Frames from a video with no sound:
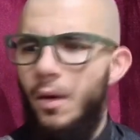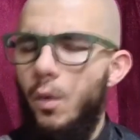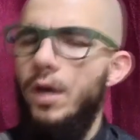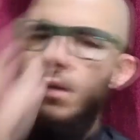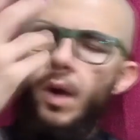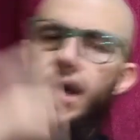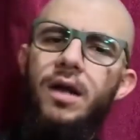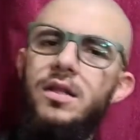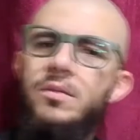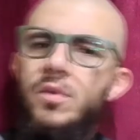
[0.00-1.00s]
Where
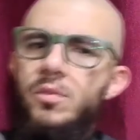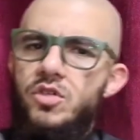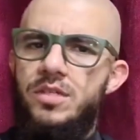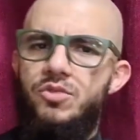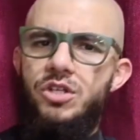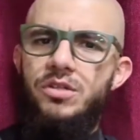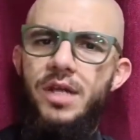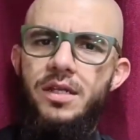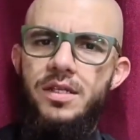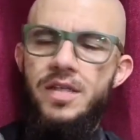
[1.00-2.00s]
are the Muslim
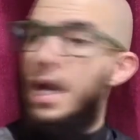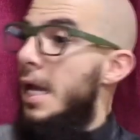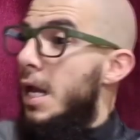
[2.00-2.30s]
children like this?